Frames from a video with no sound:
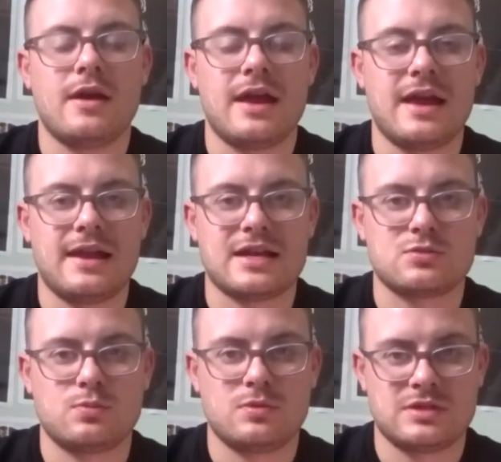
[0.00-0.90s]

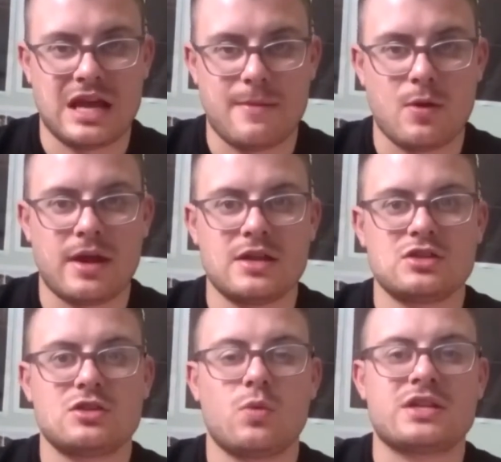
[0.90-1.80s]
last time out
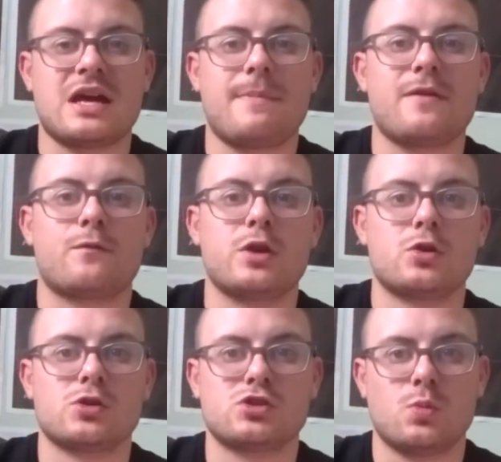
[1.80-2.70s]
against West Ham by
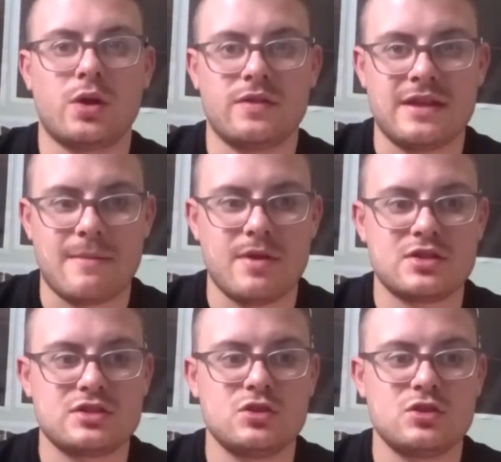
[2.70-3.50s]
3-1 at the Emirates.